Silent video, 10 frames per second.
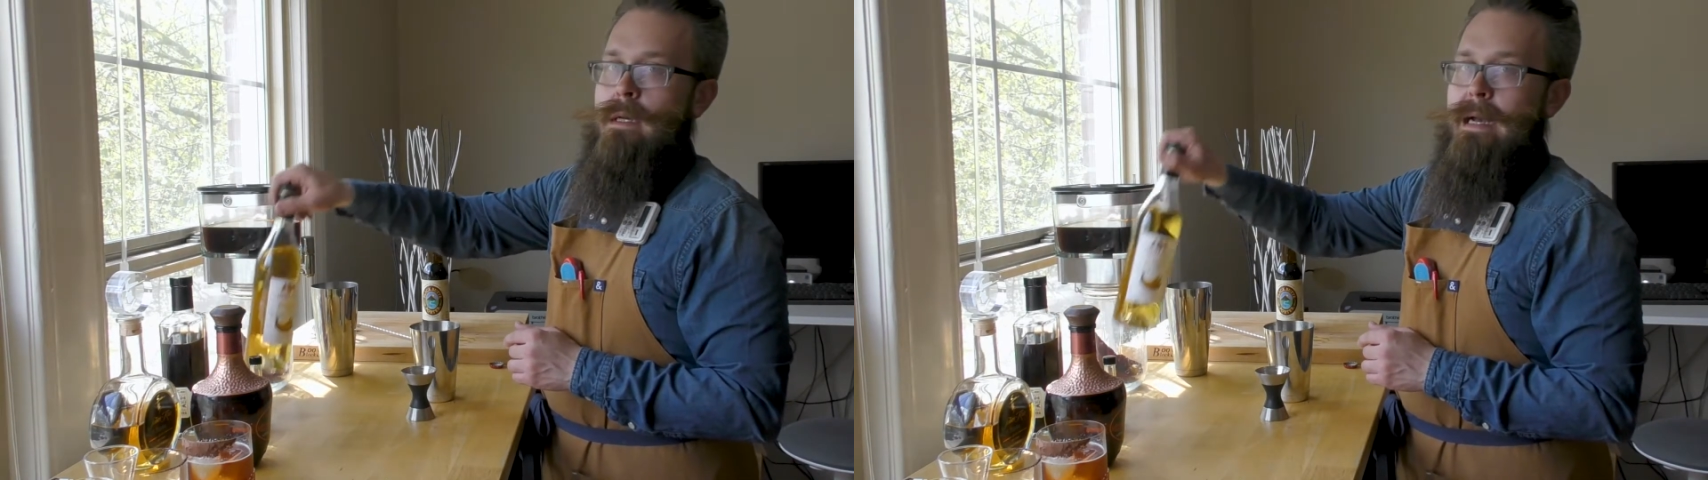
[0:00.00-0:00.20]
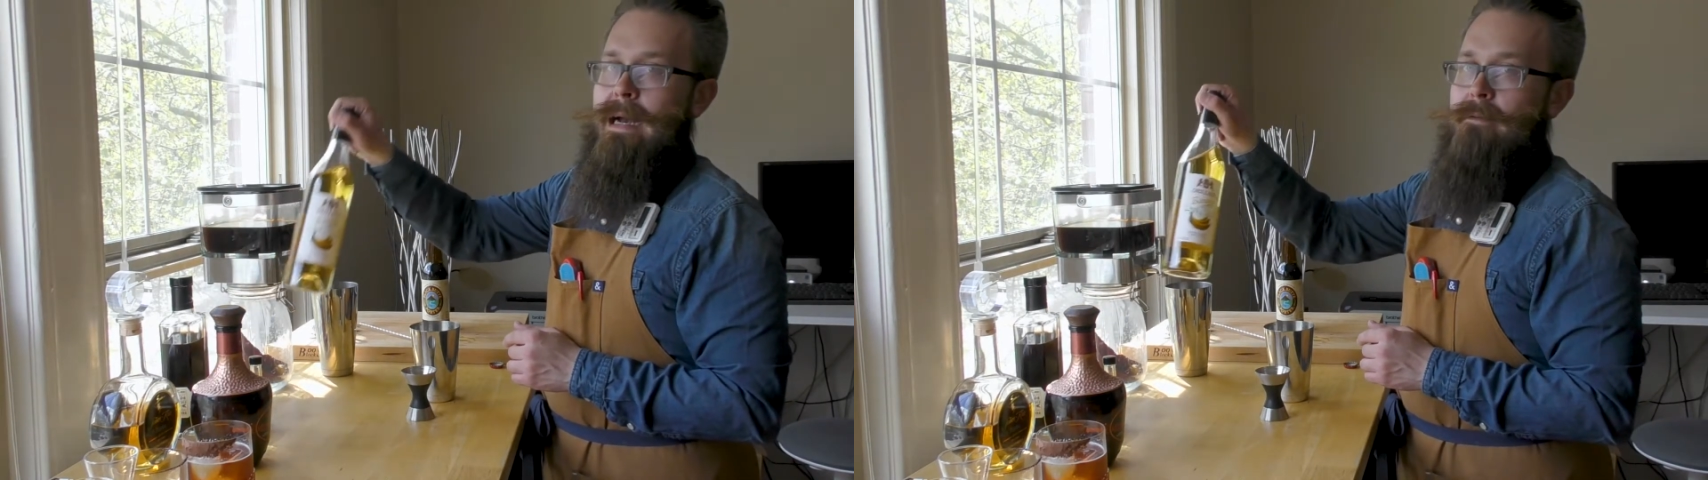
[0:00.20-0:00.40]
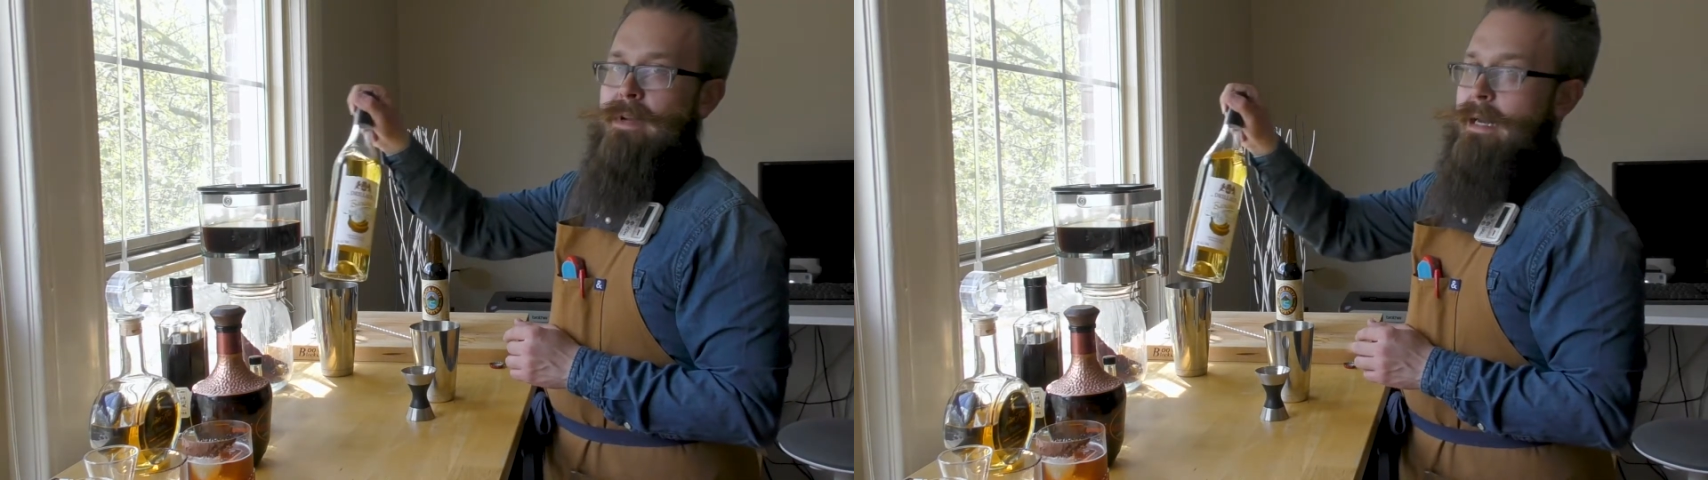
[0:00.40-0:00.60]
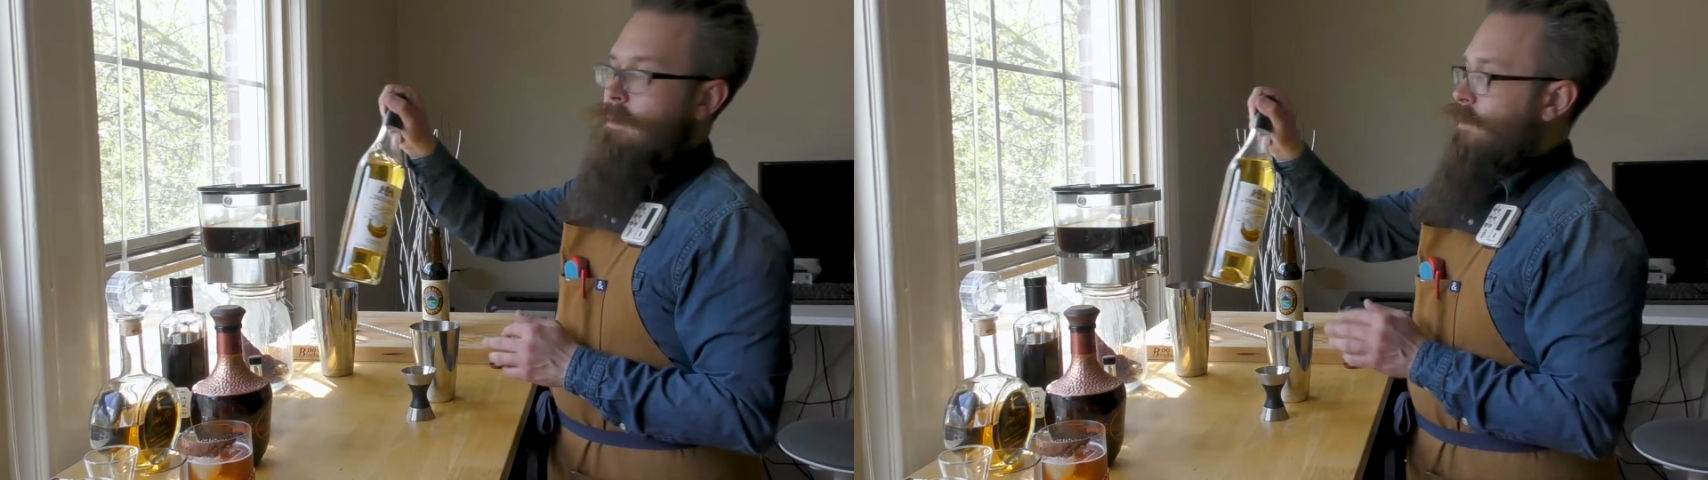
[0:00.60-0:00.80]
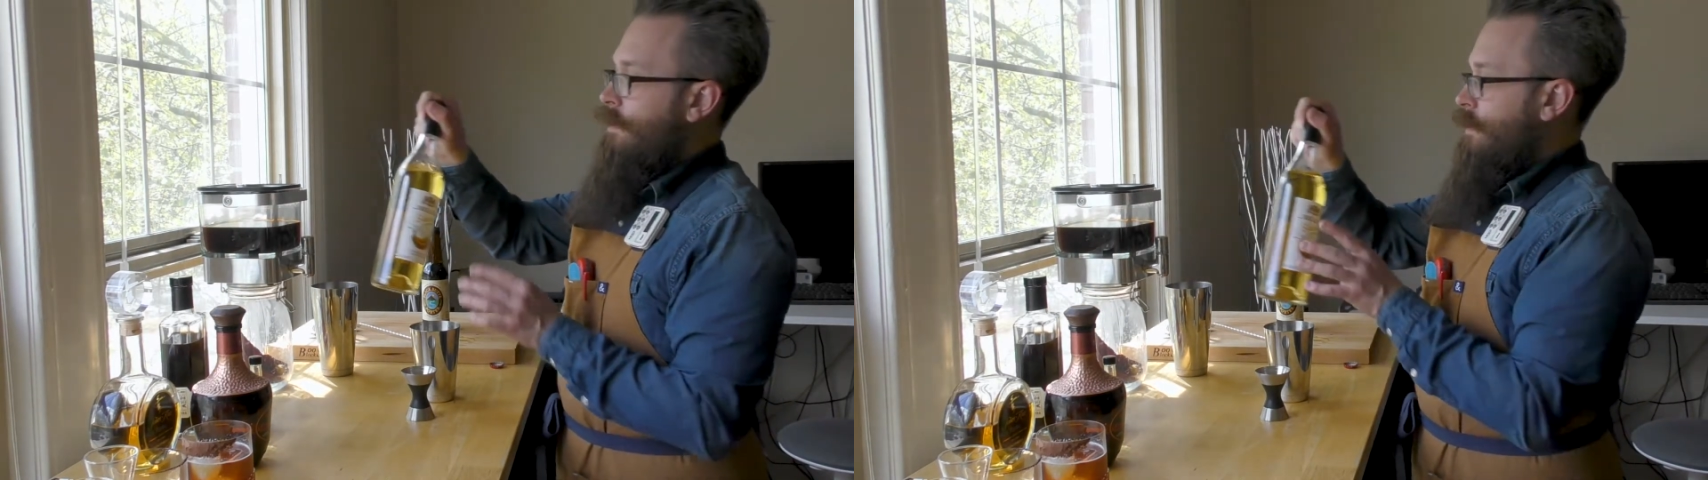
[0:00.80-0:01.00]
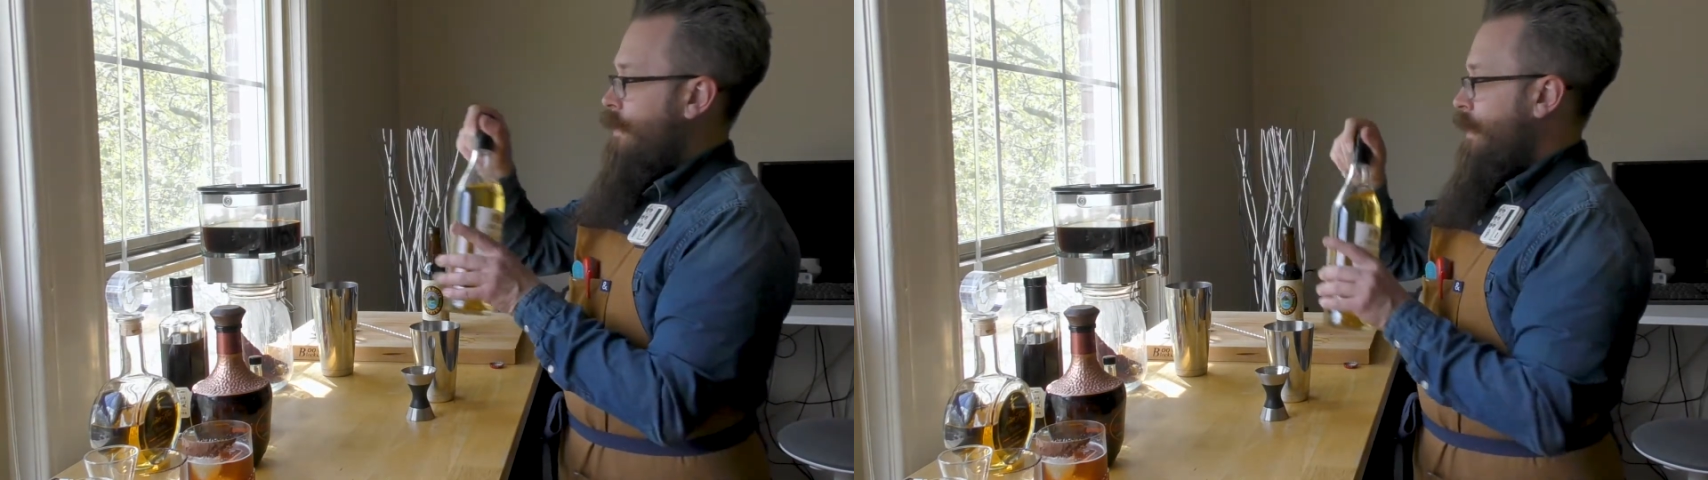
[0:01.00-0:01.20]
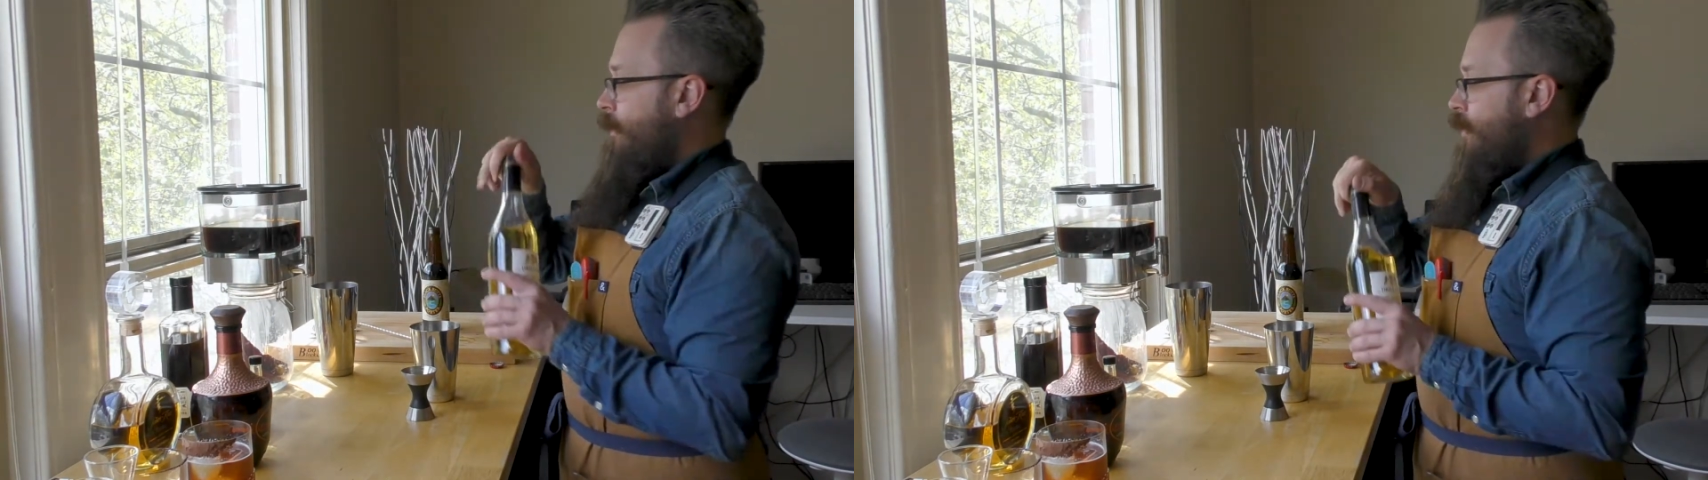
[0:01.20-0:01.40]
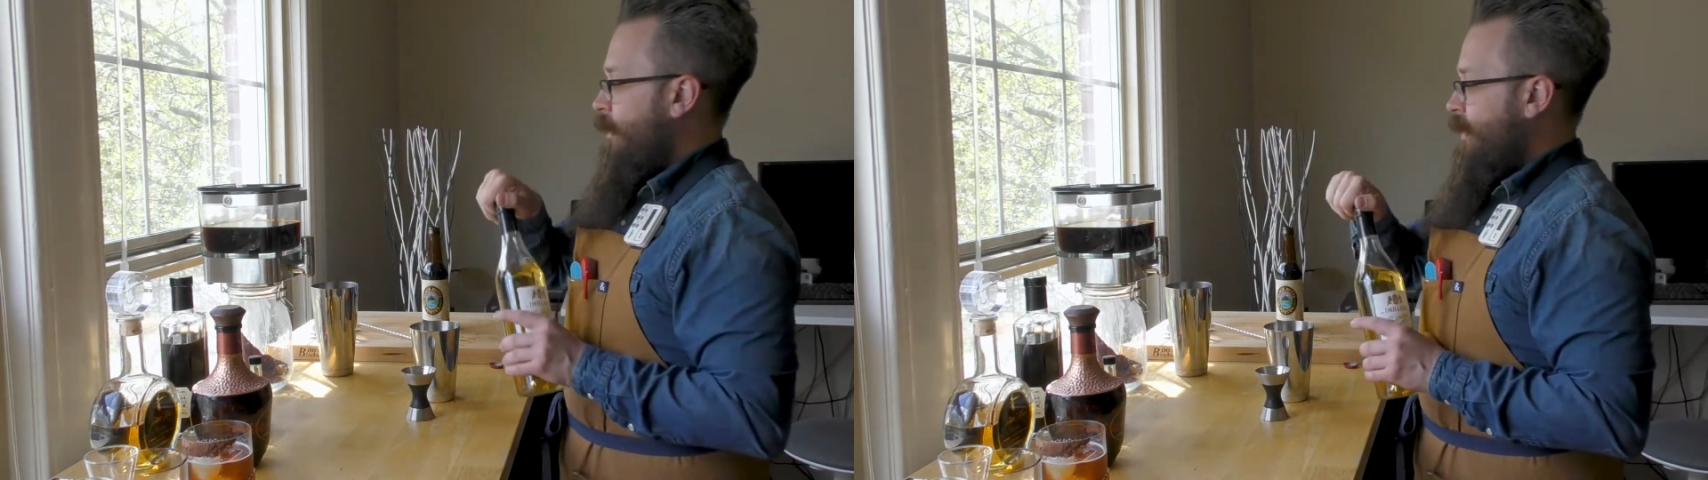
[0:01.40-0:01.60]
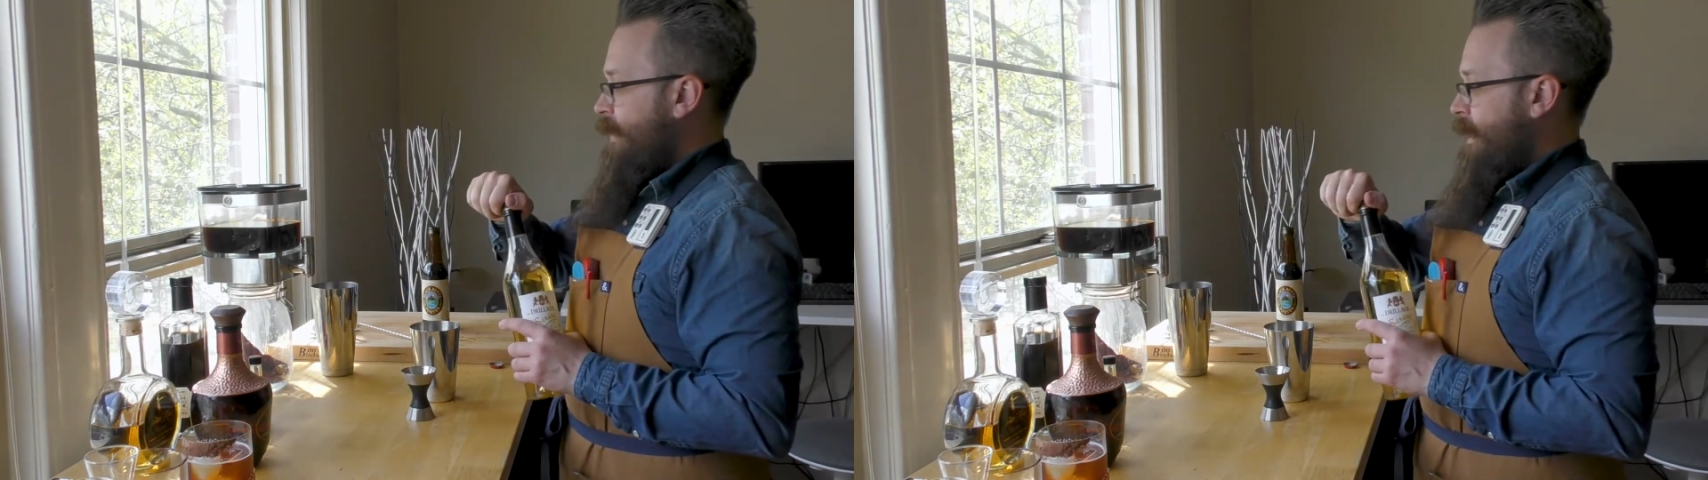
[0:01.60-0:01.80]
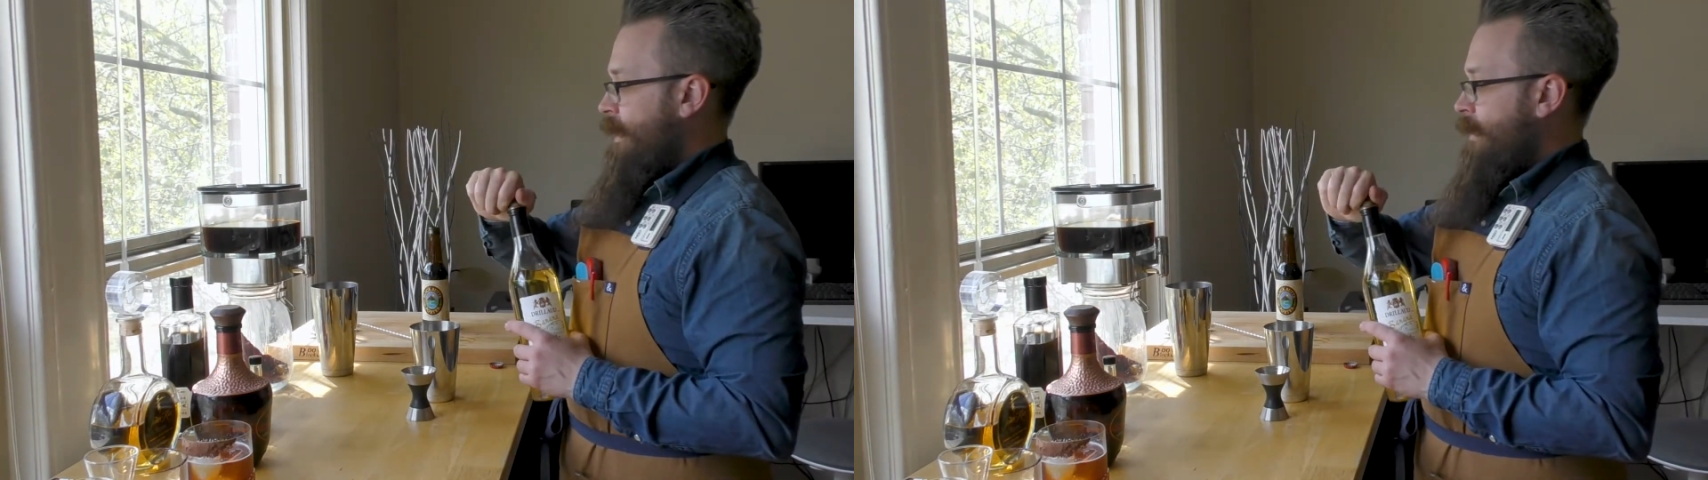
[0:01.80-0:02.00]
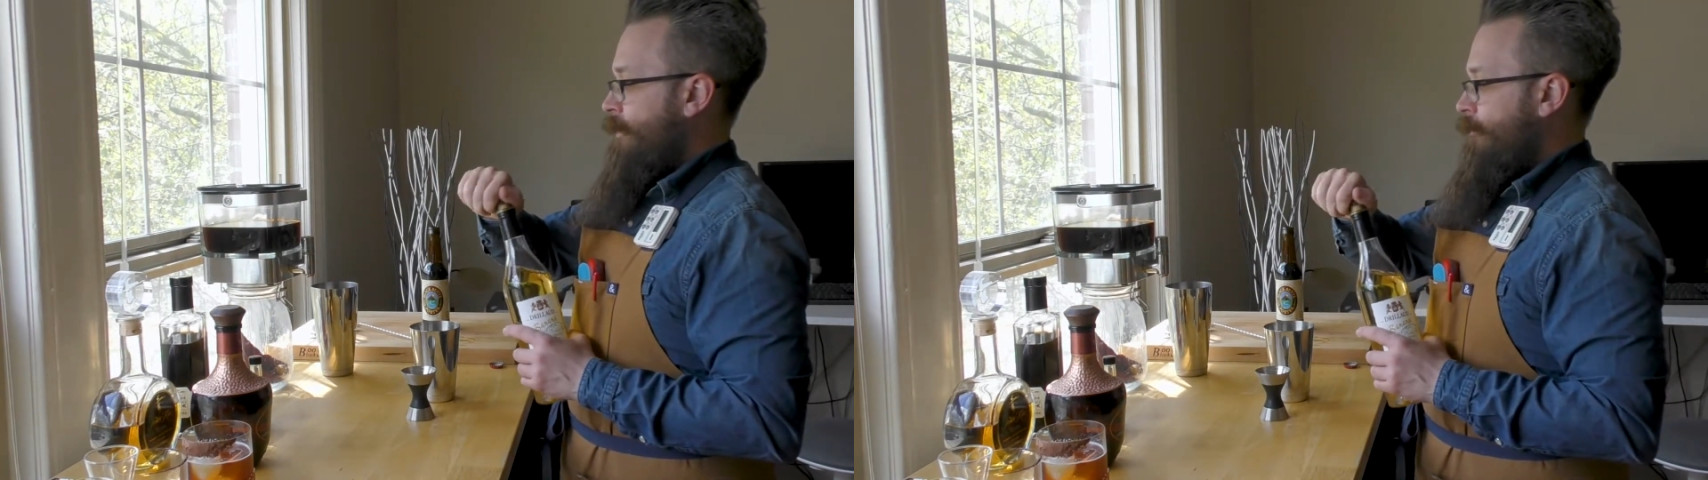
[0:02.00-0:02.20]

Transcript: 1/2 ounce of creme de banane.